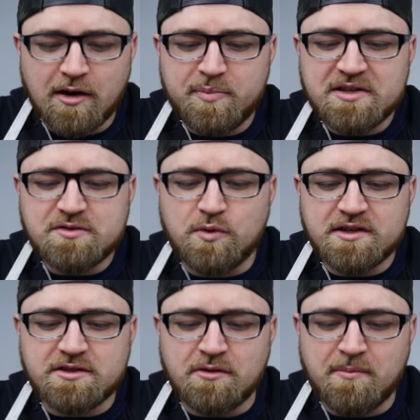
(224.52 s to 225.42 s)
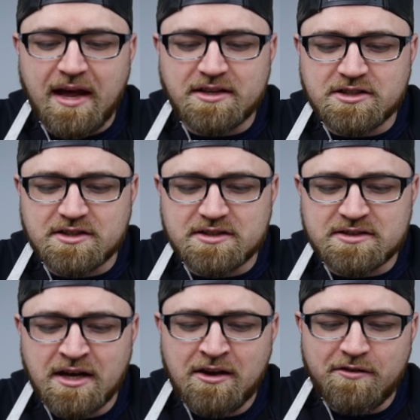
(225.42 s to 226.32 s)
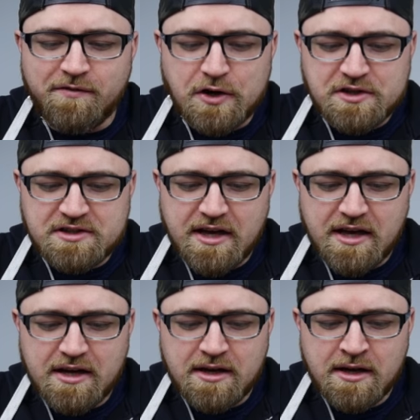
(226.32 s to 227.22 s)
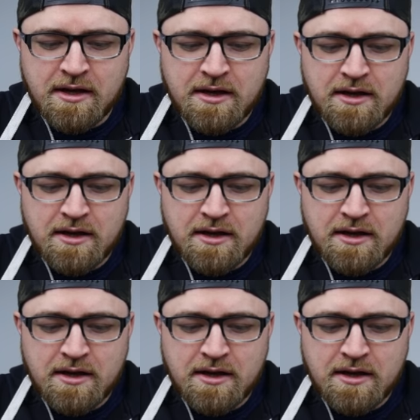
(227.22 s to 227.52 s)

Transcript: Compass, whistle, matches, first aid,